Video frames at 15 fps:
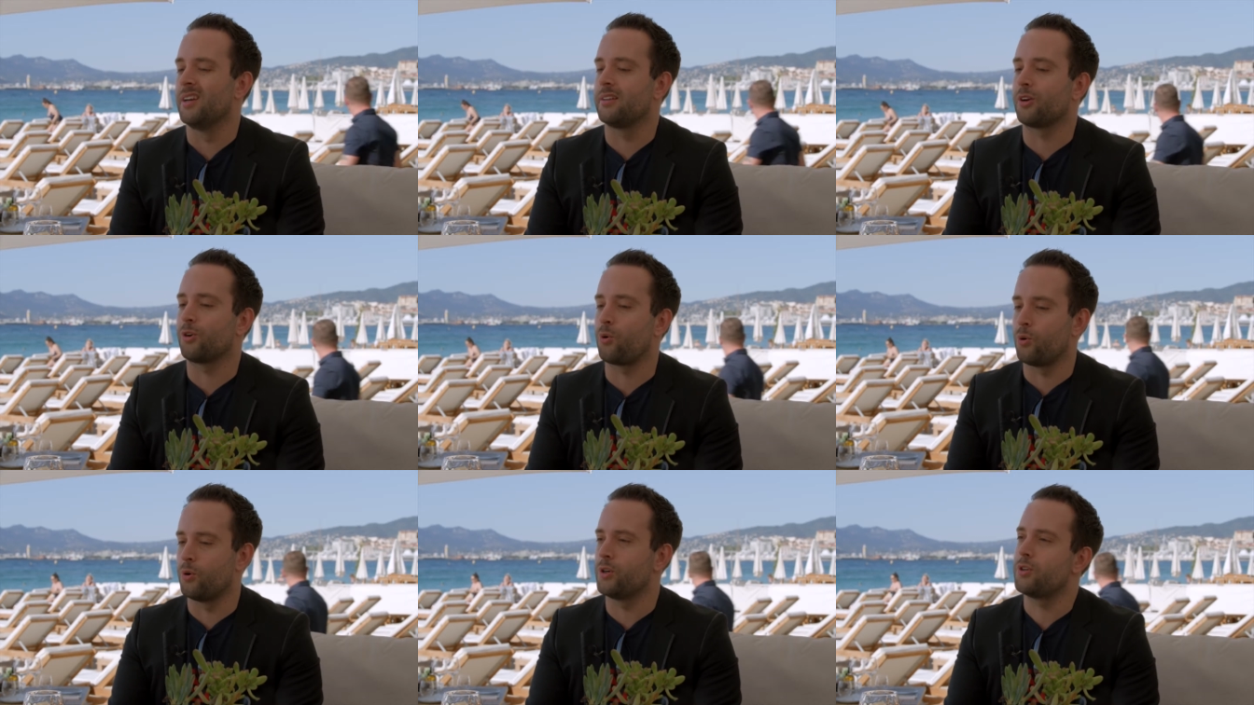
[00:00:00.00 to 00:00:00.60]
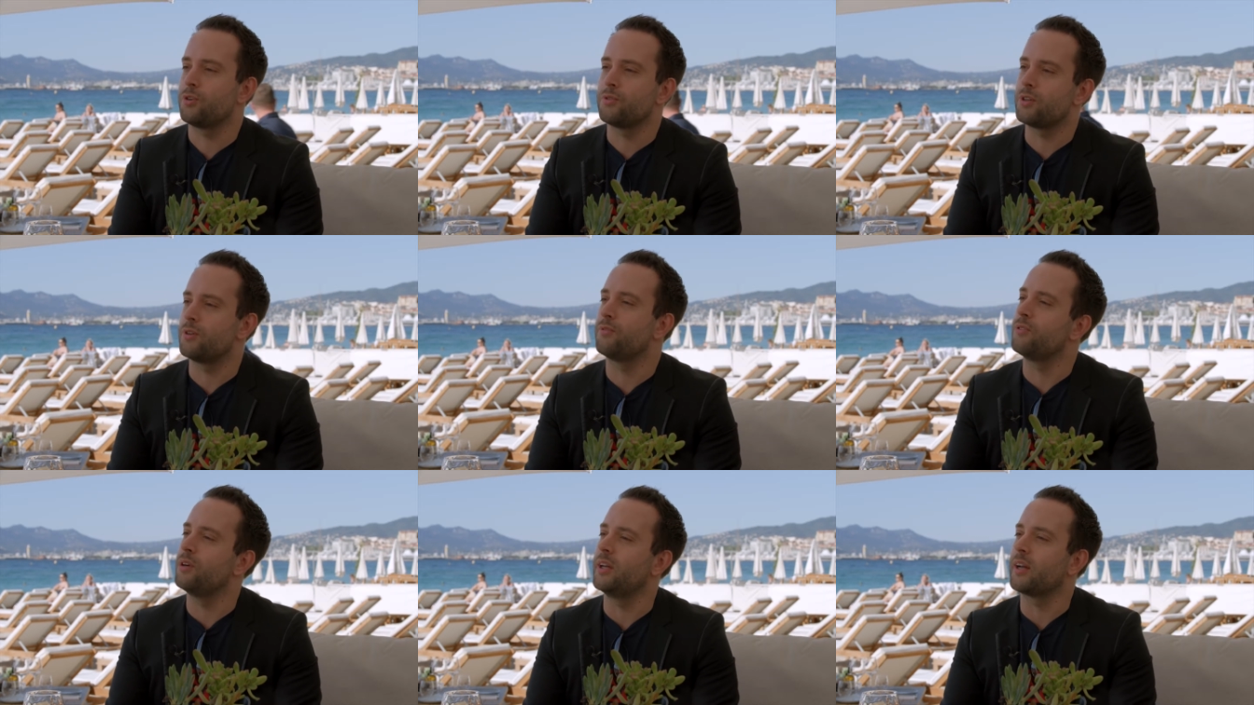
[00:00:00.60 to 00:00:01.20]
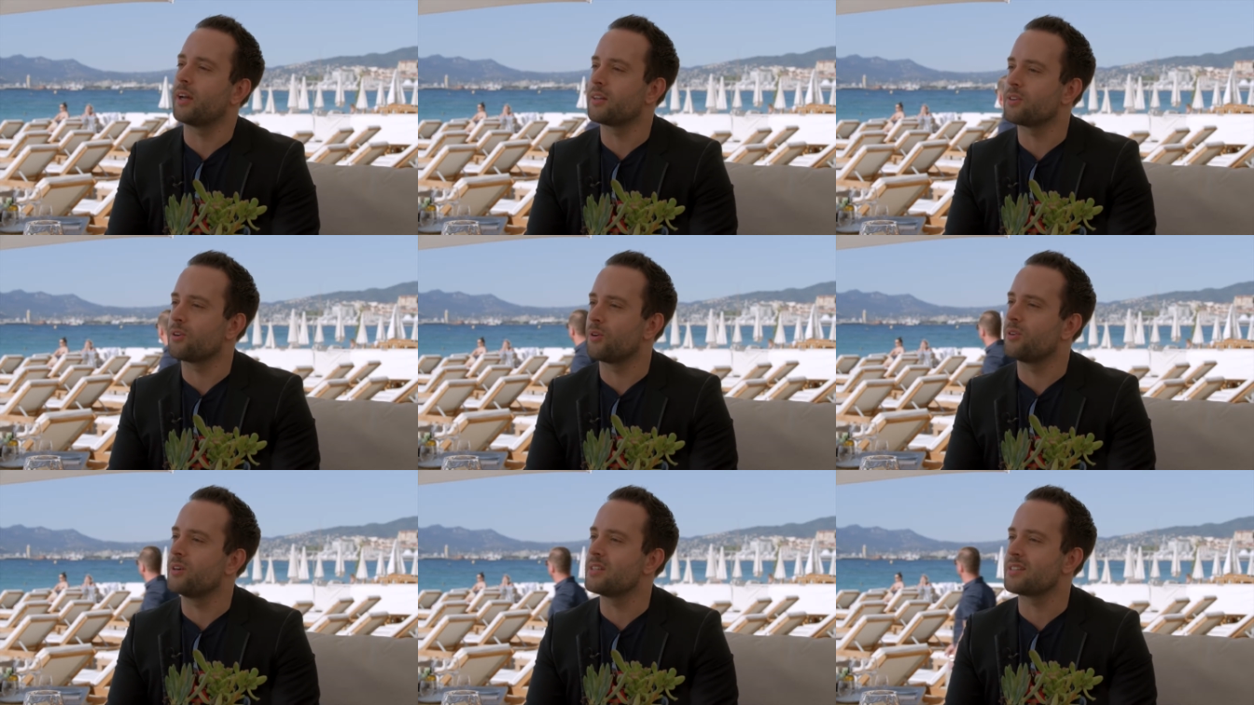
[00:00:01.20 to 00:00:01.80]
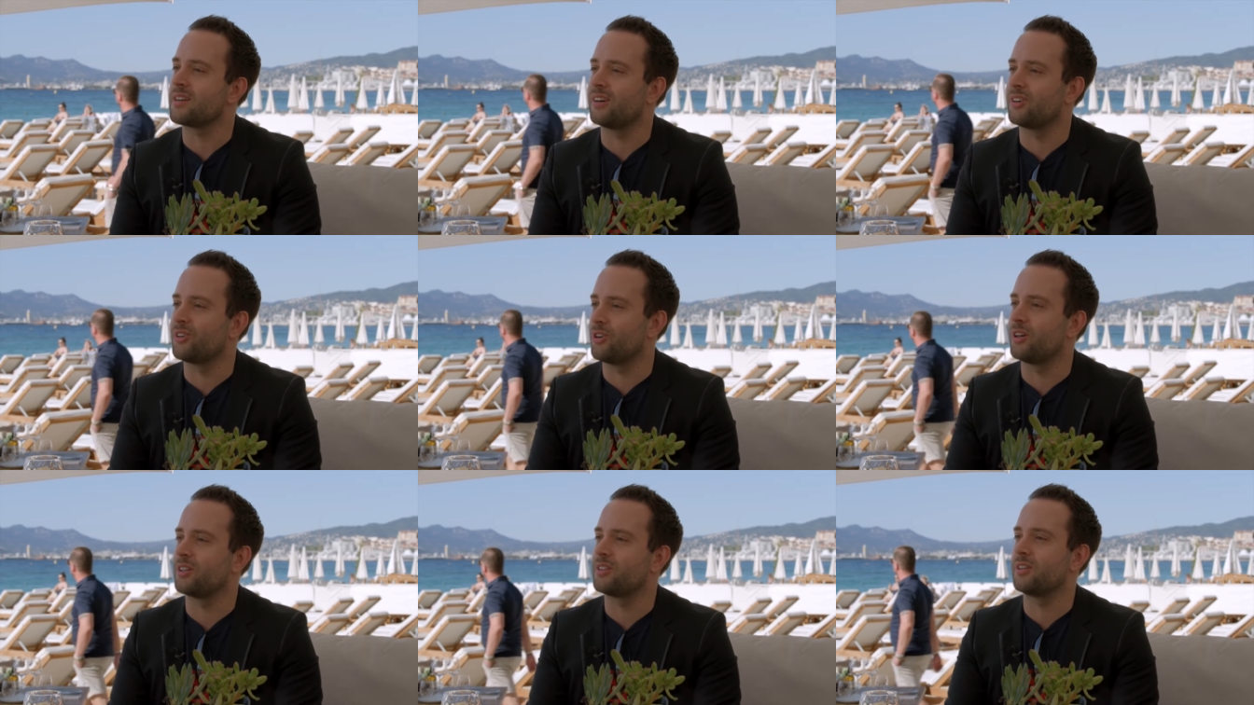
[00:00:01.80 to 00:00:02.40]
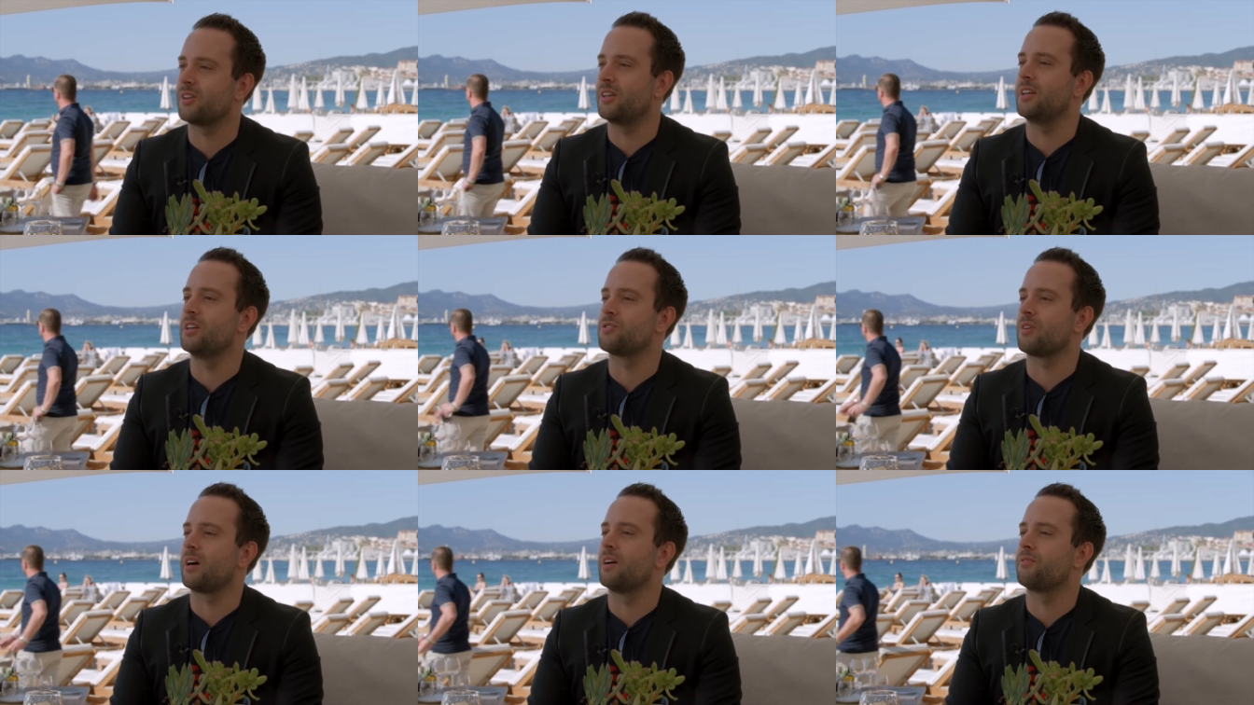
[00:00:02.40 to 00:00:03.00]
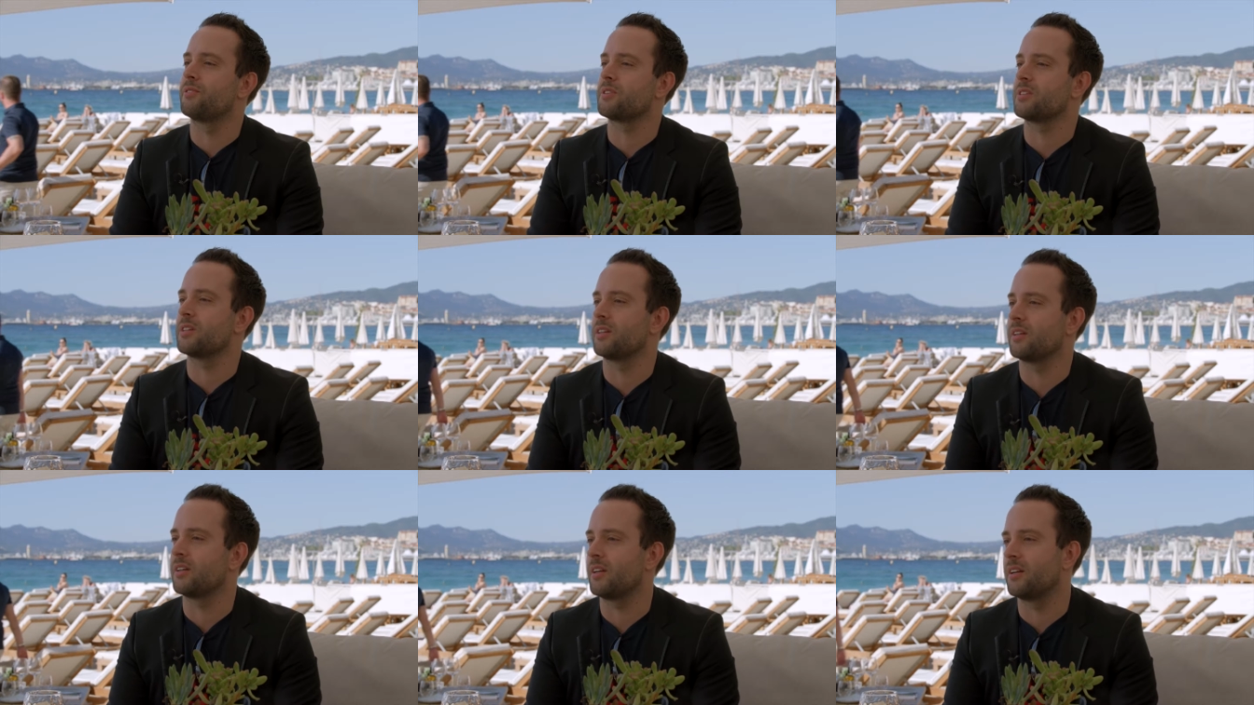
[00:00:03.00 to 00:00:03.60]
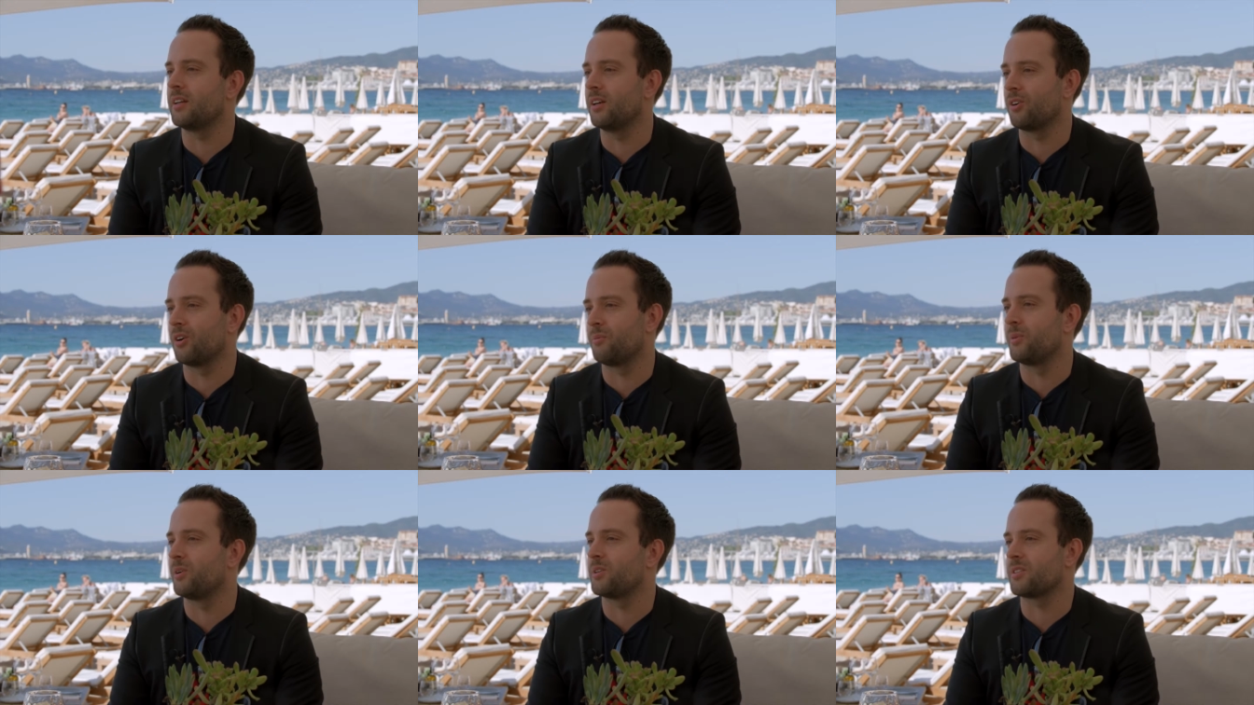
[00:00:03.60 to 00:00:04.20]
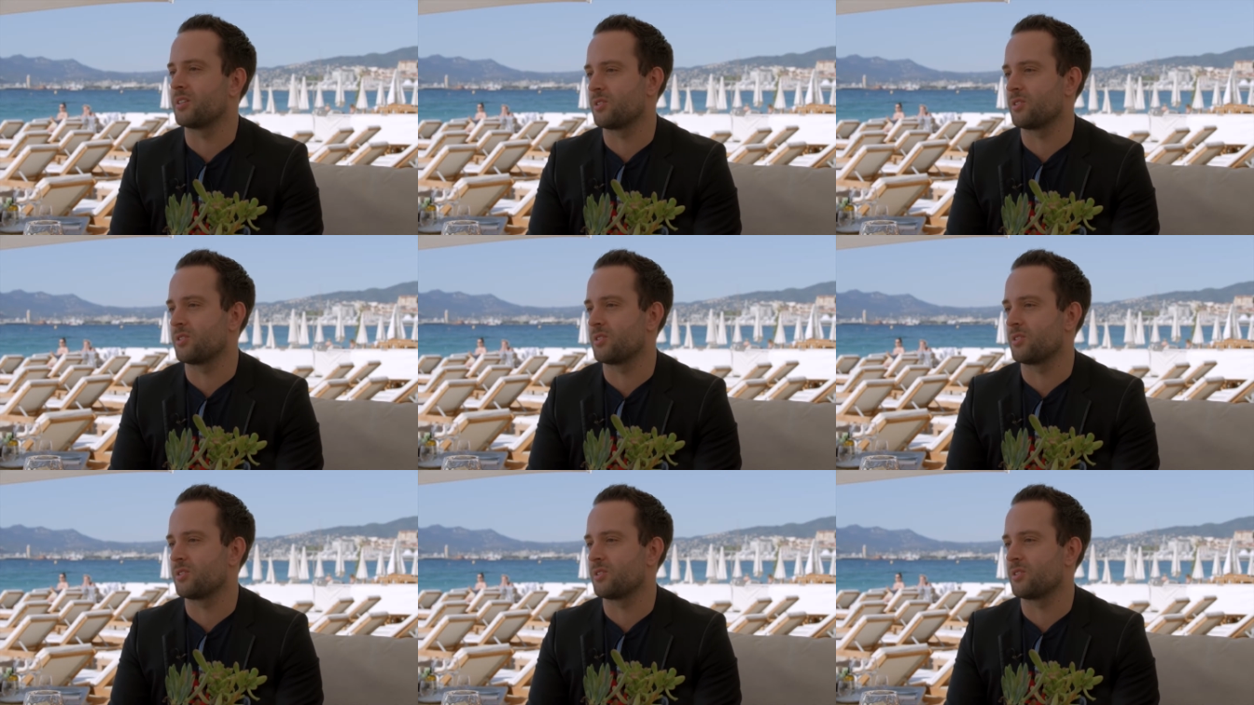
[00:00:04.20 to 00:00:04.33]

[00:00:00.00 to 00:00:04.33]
the core duty-free categories are not the key drivers in e-commerce.